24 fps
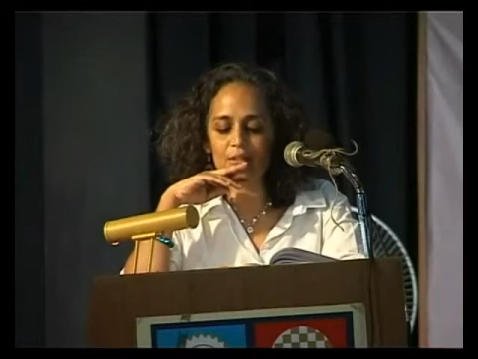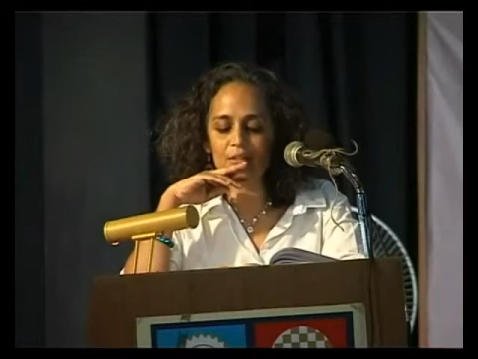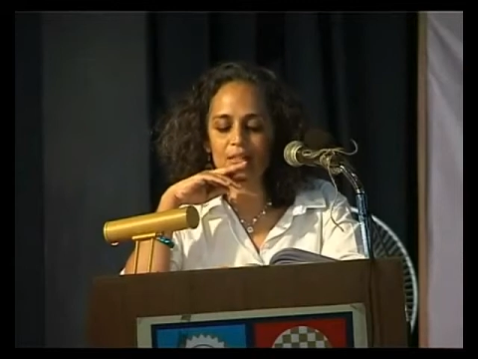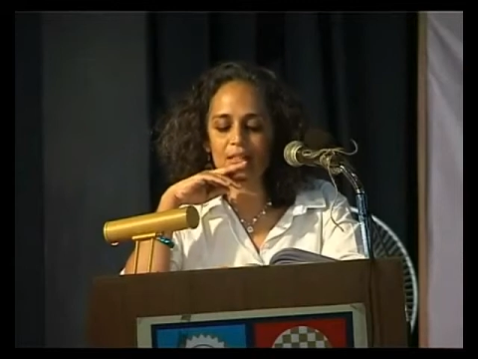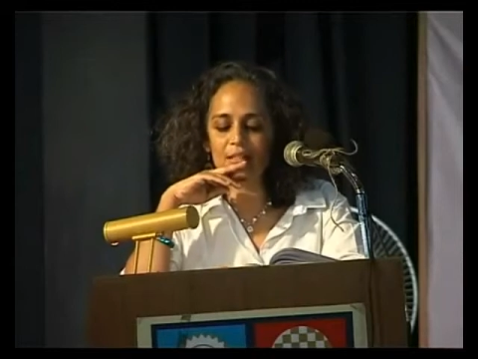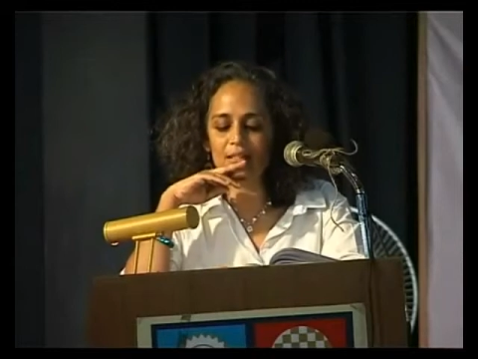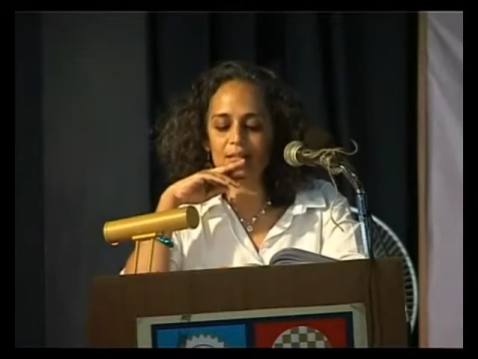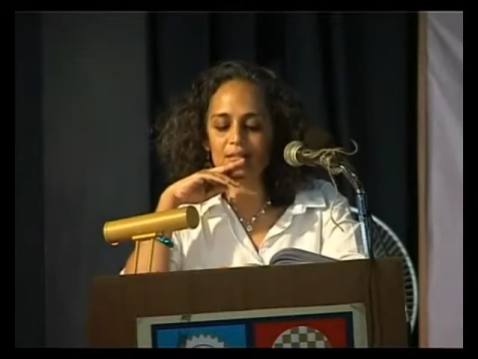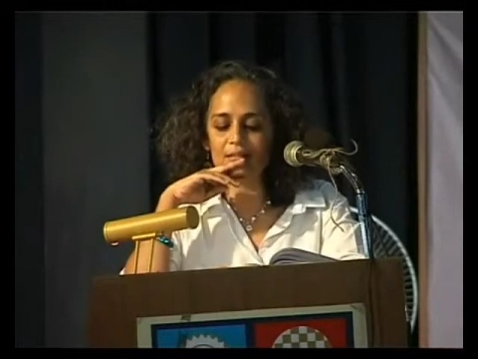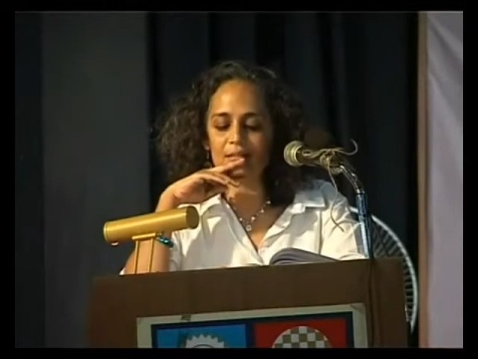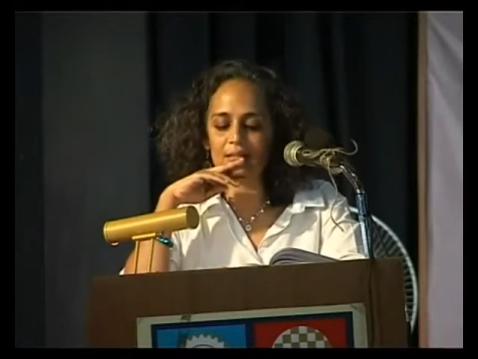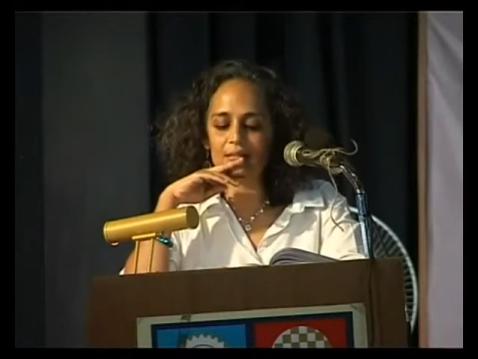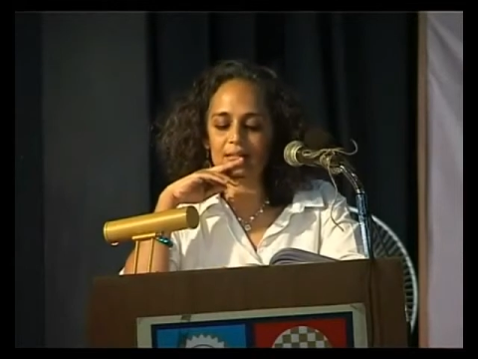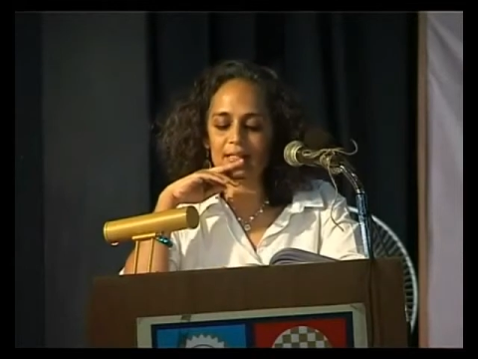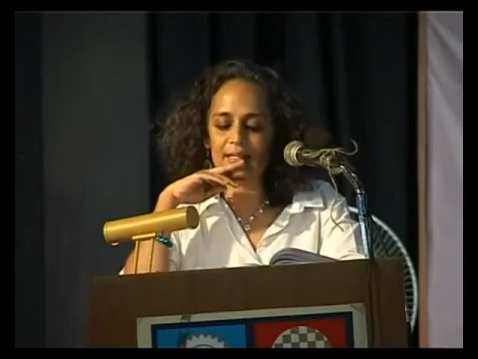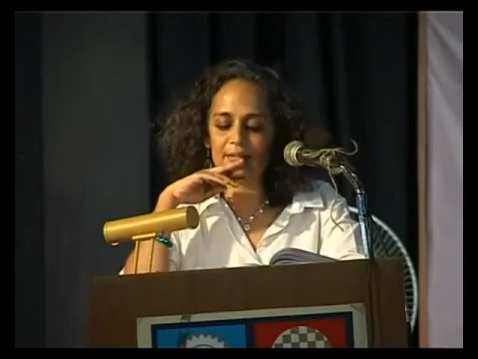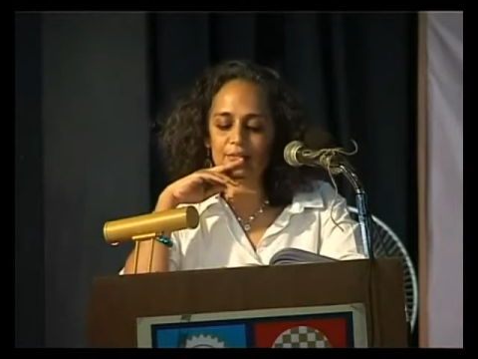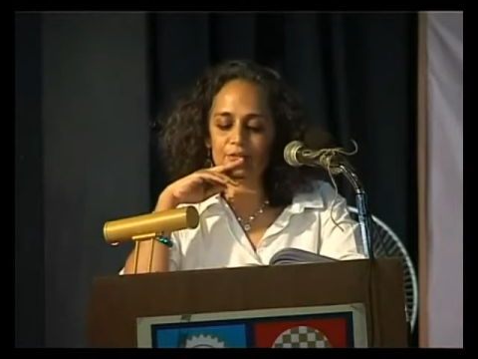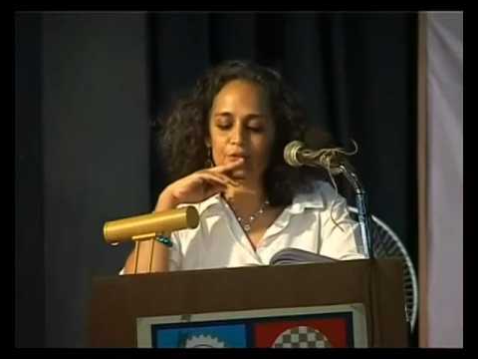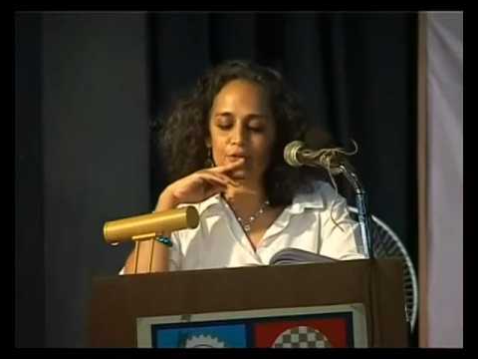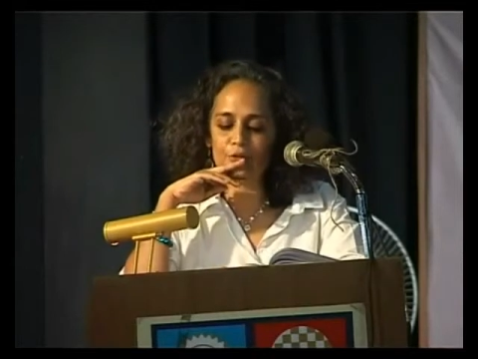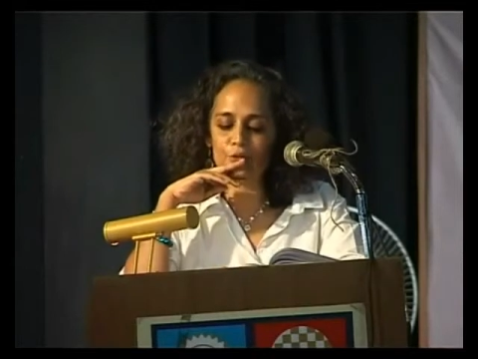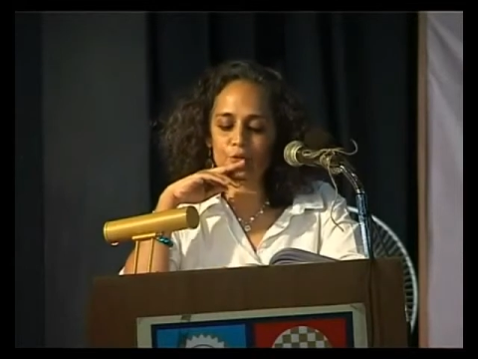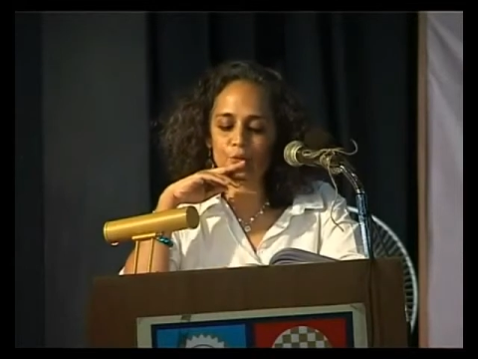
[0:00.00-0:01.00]
turning its
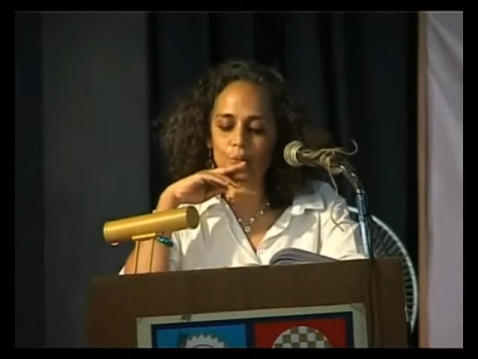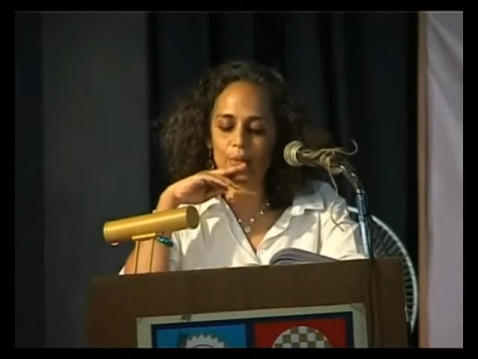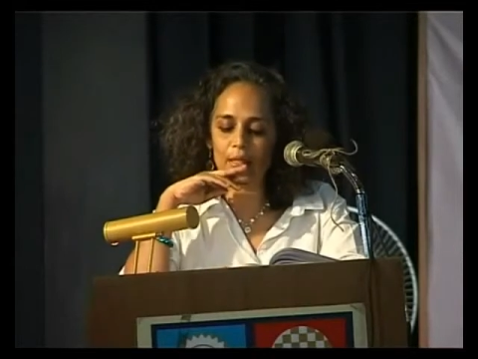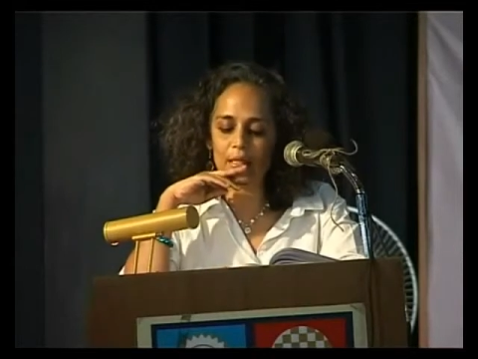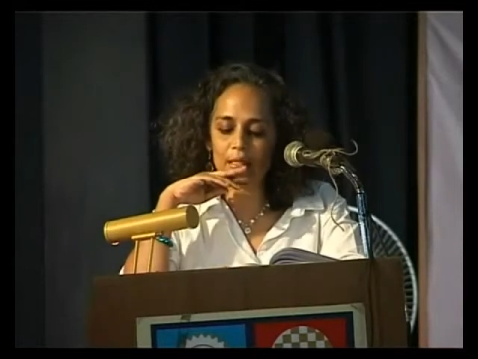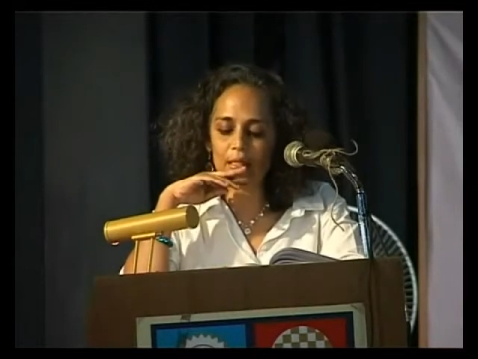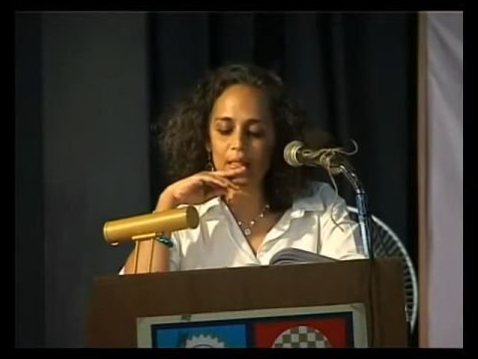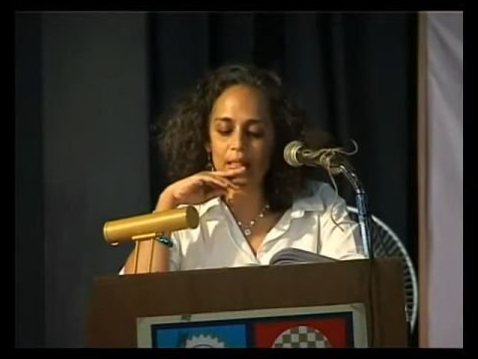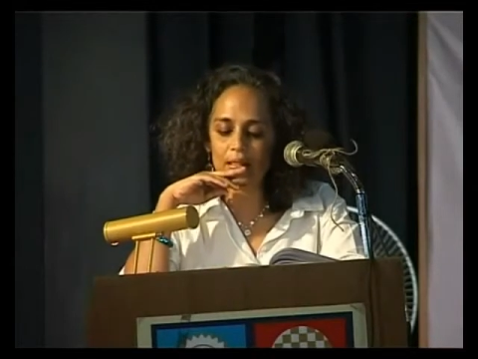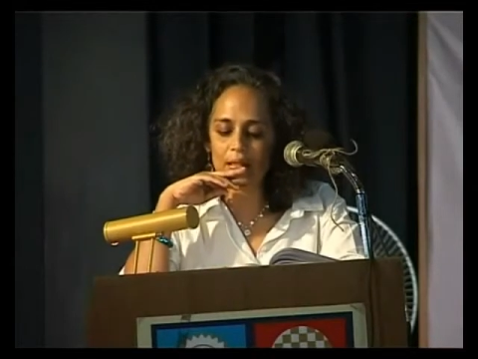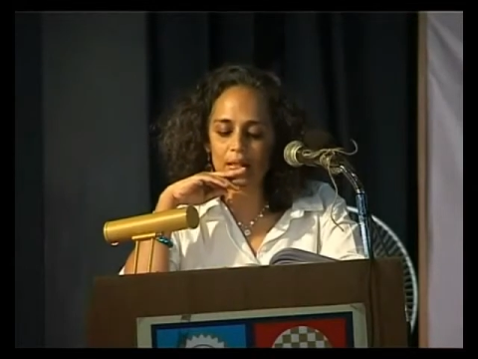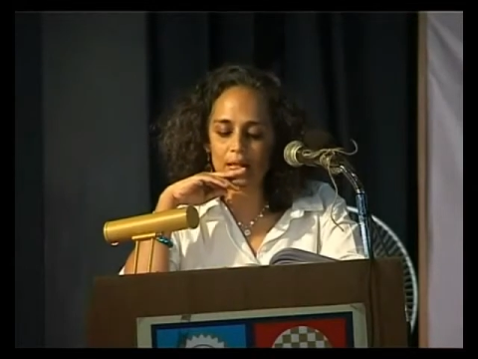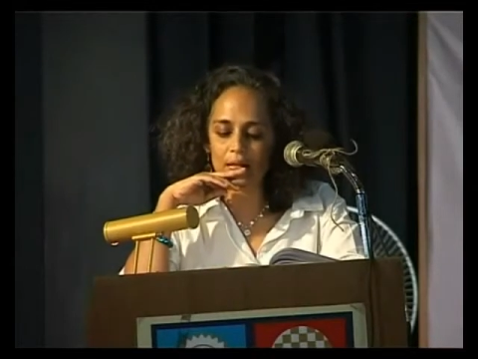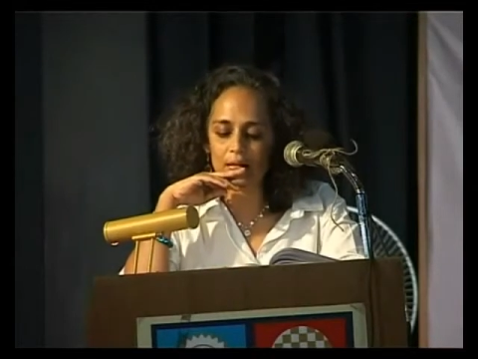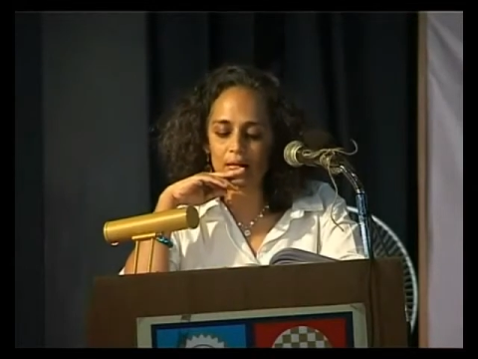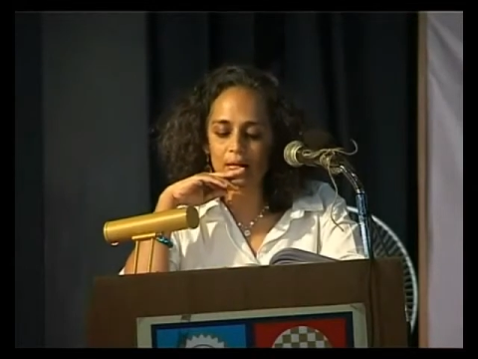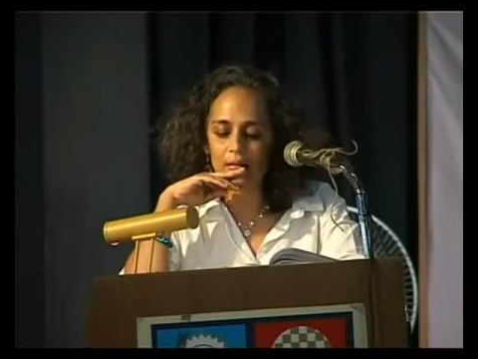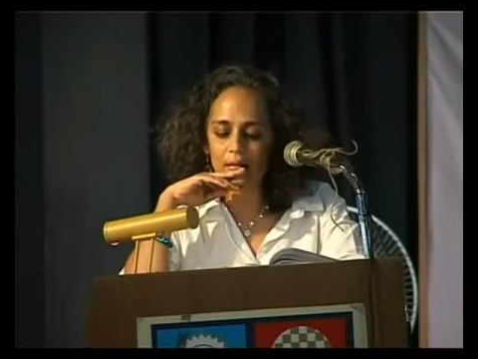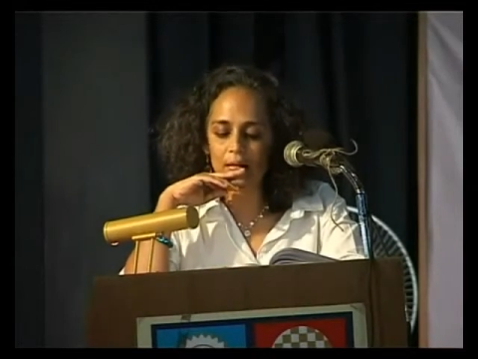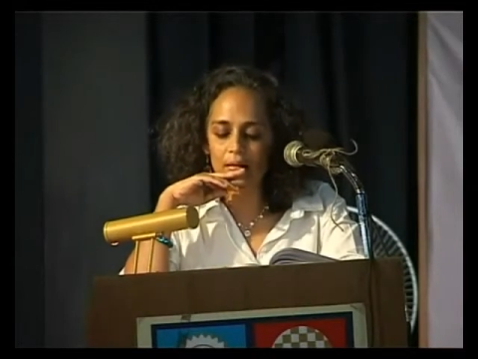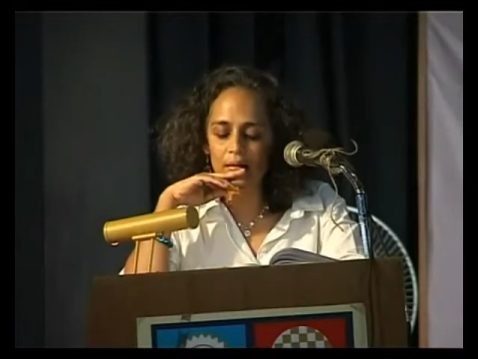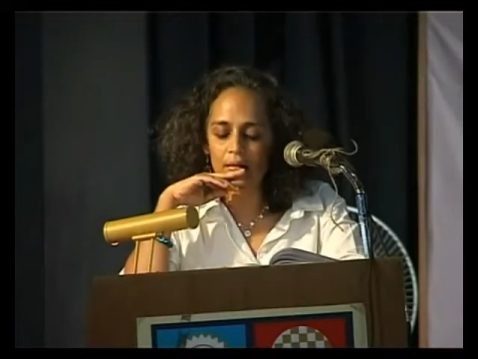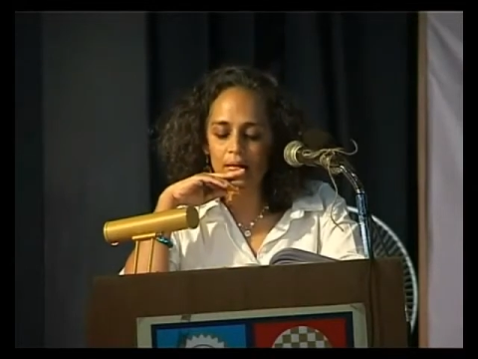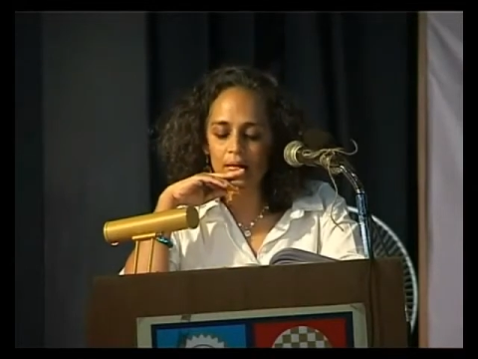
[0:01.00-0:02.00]
attention to India.
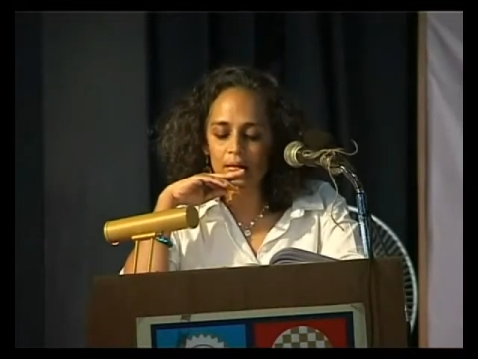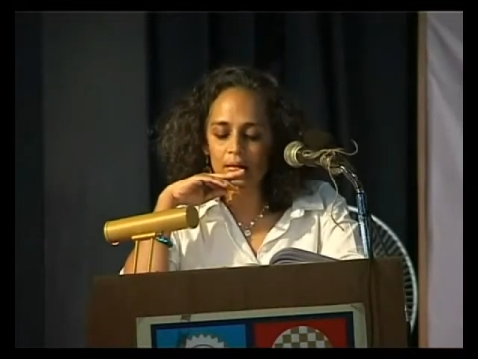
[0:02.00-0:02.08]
